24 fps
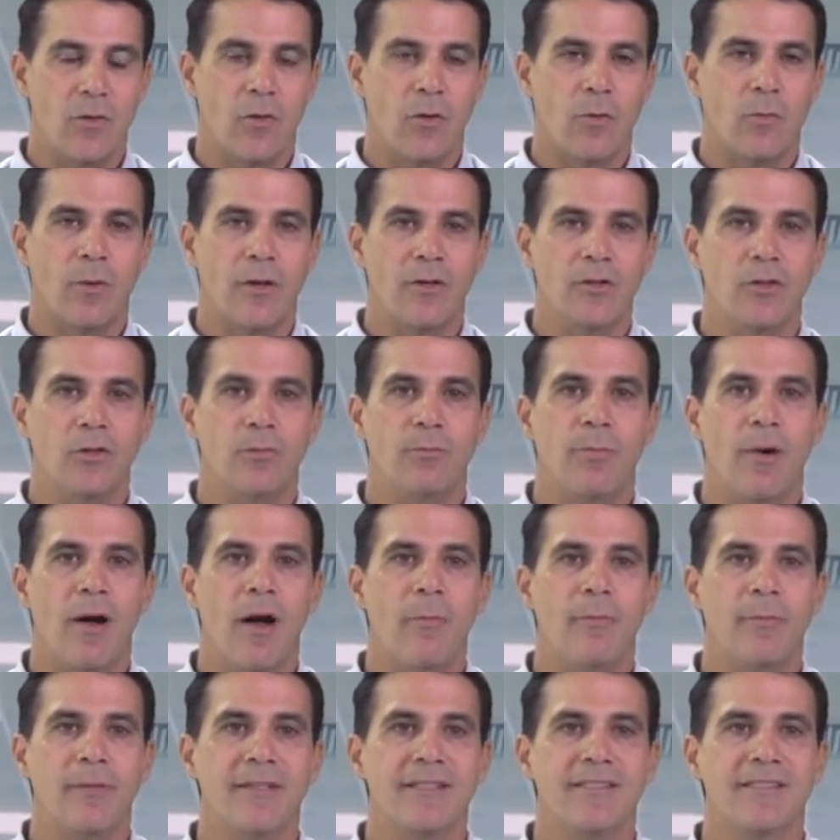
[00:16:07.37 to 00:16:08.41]
or when you
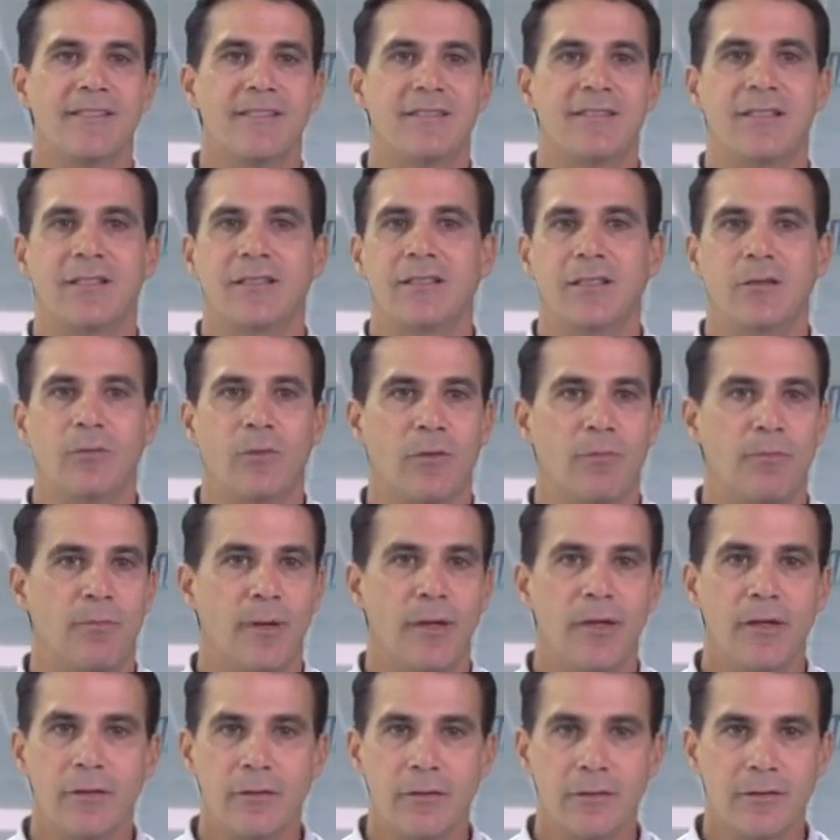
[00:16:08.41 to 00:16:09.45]
pump it silly with
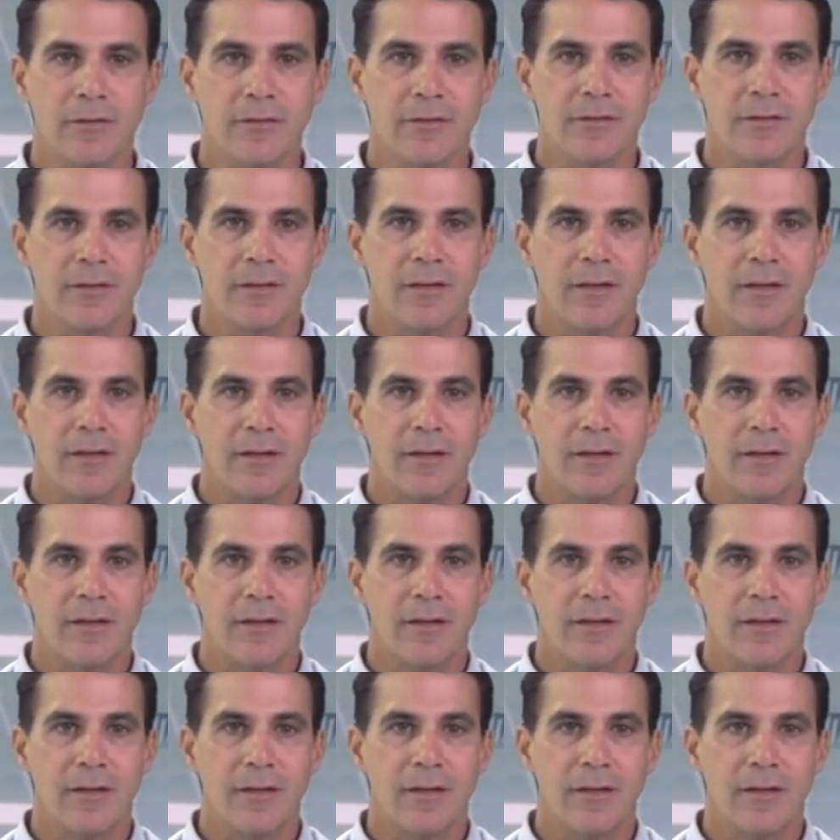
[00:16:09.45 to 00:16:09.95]
pills,